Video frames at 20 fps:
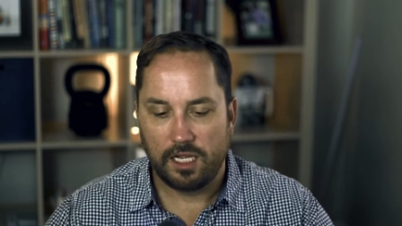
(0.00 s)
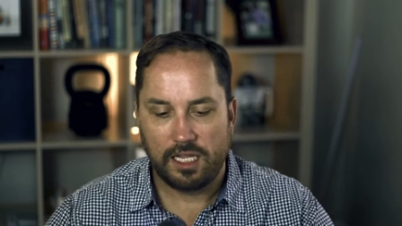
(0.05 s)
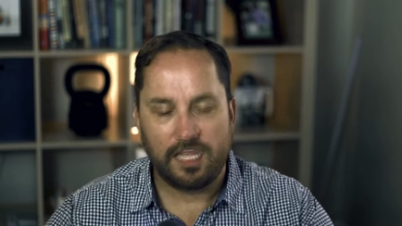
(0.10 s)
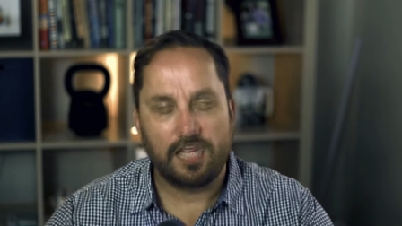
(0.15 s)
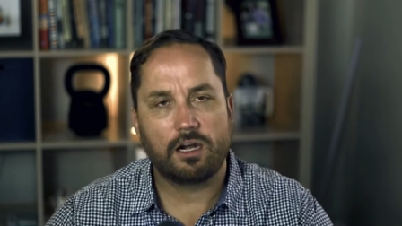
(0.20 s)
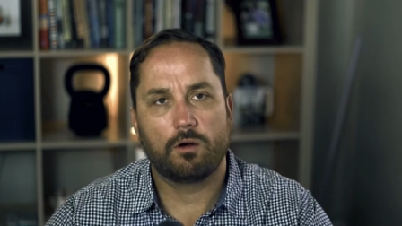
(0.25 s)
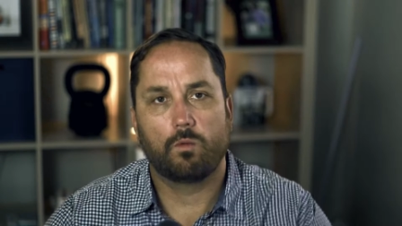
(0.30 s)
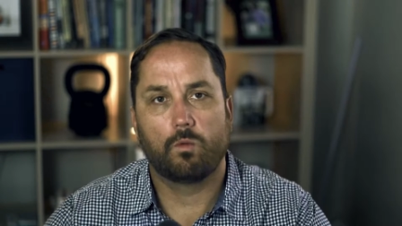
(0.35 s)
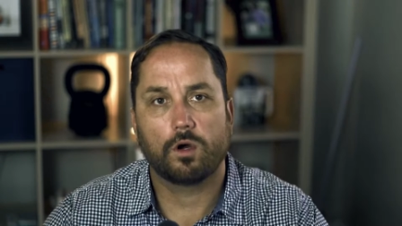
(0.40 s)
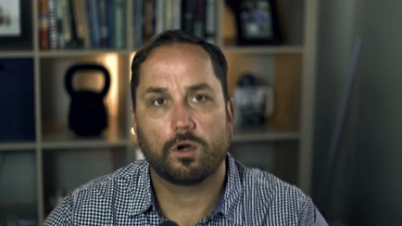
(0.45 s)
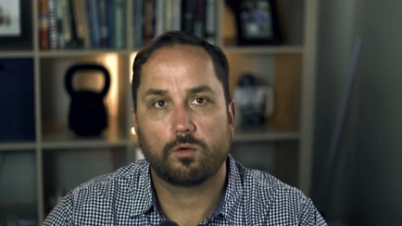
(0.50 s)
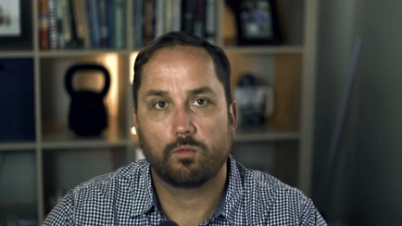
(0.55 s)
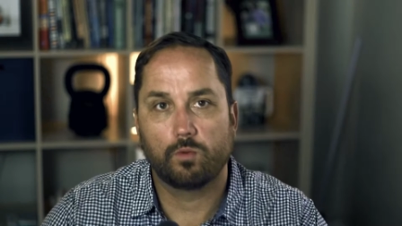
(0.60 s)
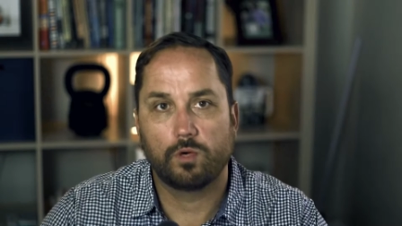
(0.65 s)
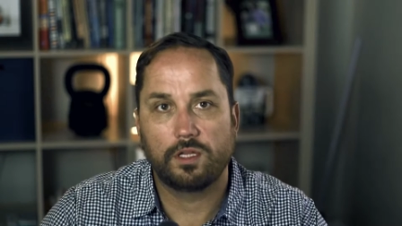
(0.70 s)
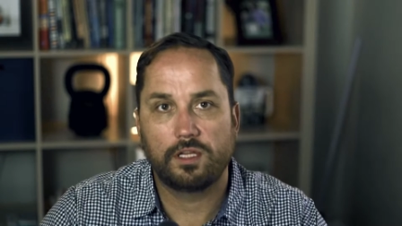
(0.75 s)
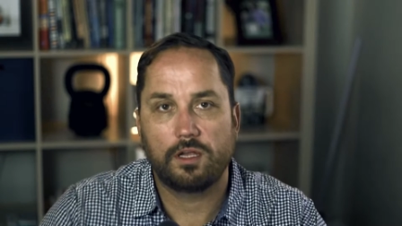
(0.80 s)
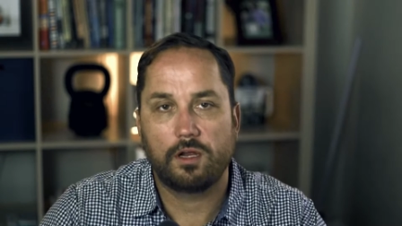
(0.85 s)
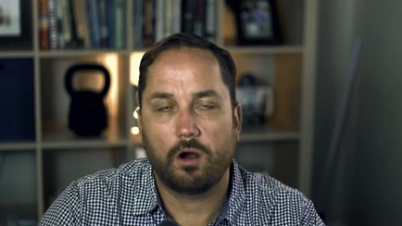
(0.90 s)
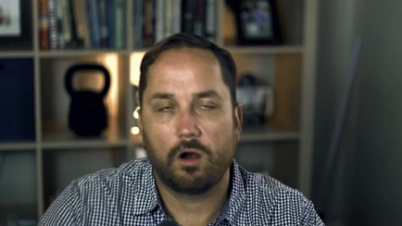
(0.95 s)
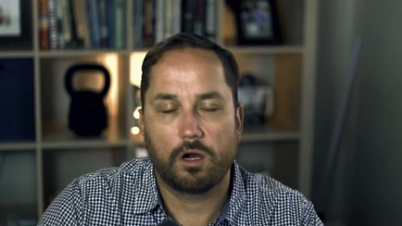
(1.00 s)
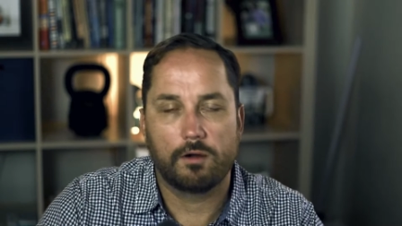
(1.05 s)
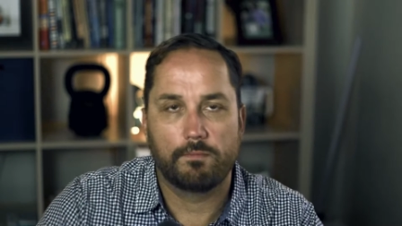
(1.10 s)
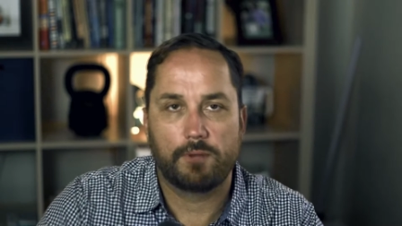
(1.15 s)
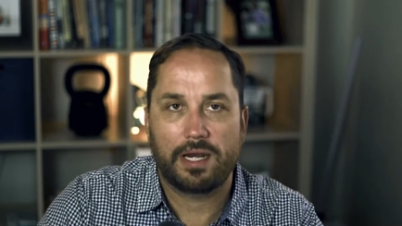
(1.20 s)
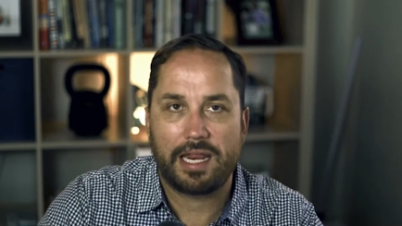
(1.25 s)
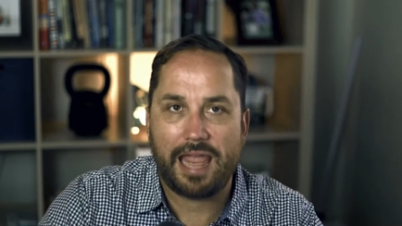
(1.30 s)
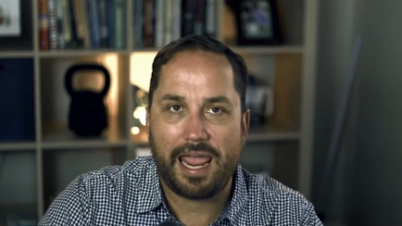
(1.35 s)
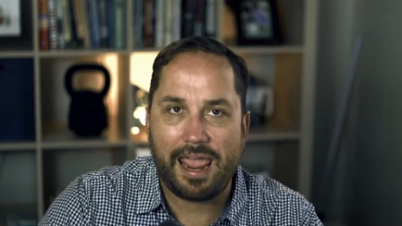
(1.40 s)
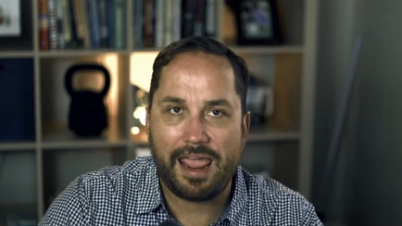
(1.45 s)
He had to work really
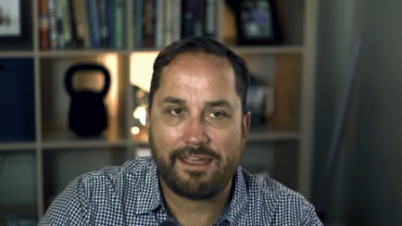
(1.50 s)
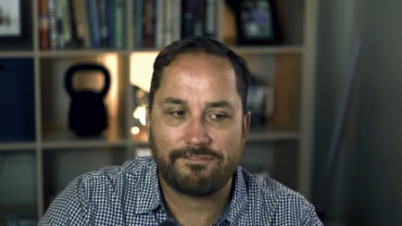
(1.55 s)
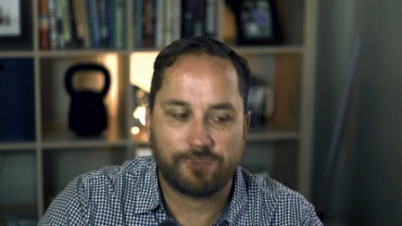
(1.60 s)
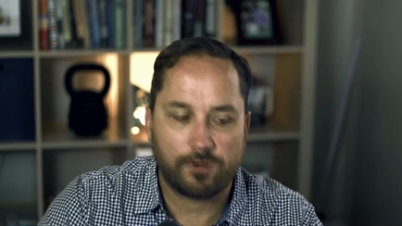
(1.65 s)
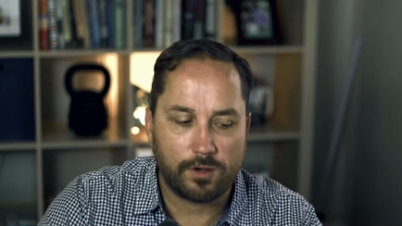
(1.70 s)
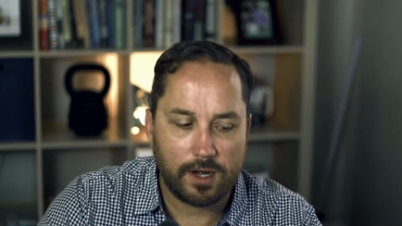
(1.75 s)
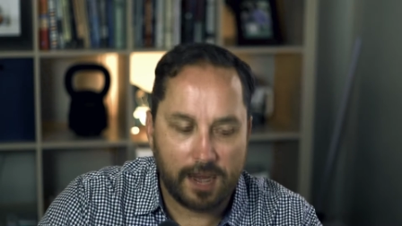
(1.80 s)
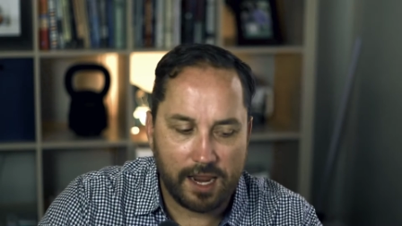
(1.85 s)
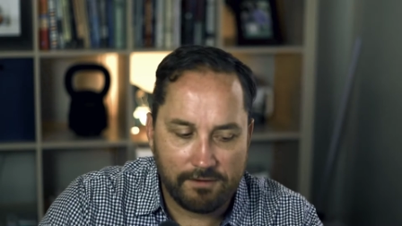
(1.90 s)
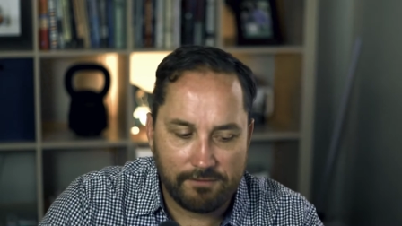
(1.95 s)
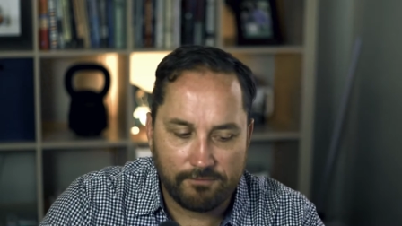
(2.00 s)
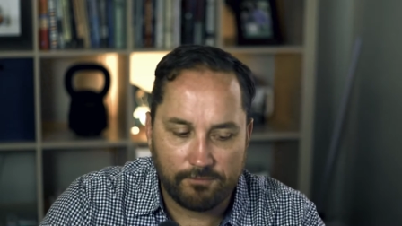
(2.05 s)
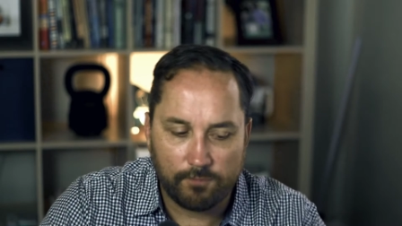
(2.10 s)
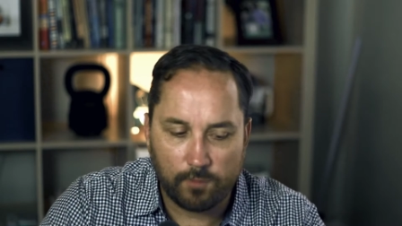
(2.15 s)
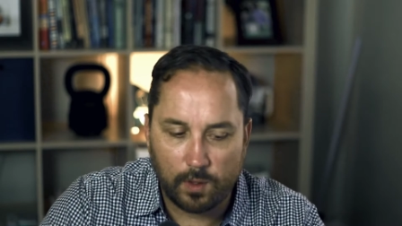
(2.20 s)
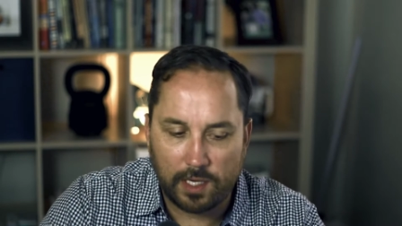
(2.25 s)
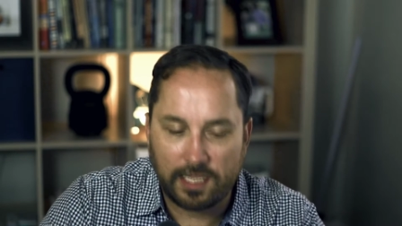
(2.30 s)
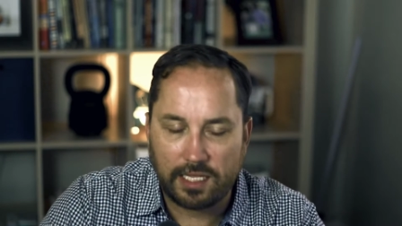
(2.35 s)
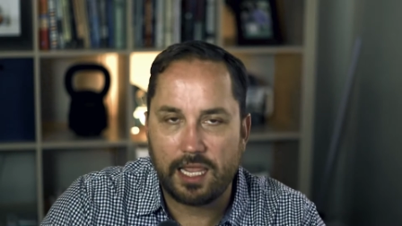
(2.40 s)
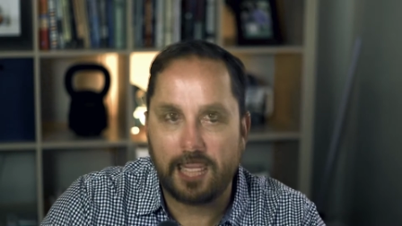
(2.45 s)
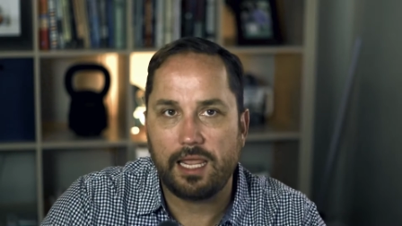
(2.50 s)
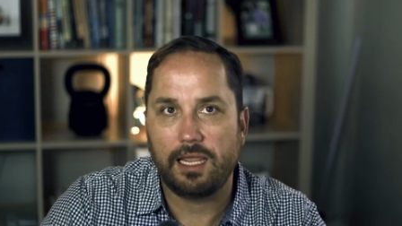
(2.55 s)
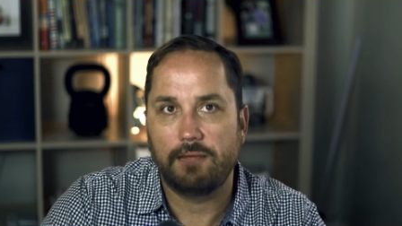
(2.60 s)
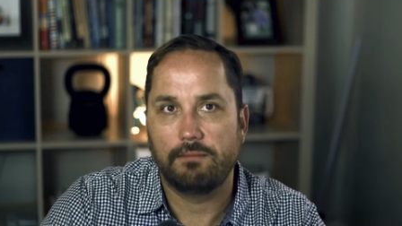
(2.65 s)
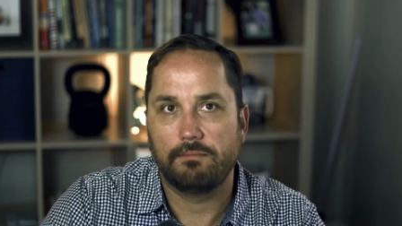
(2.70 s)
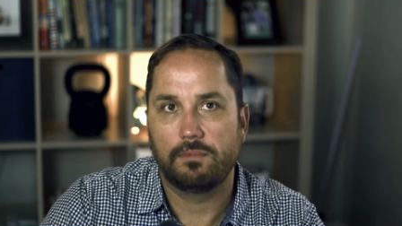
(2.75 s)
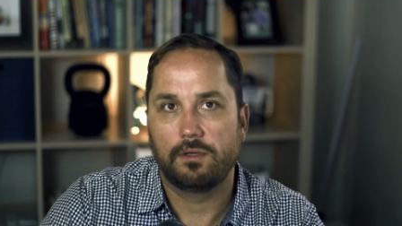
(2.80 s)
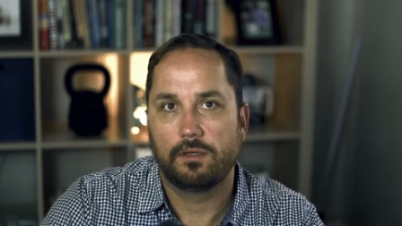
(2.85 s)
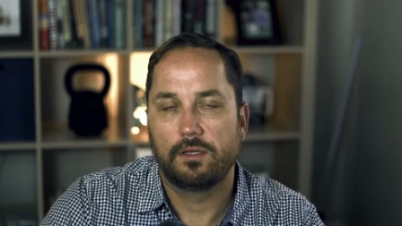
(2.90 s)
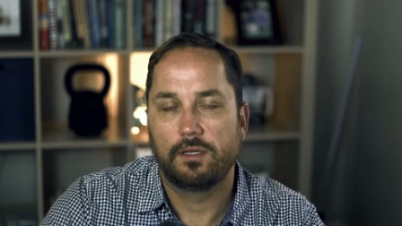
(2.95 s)
hard, but after every
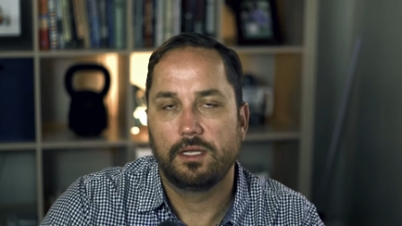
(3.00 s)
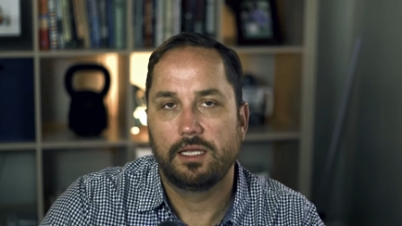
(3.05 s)
game,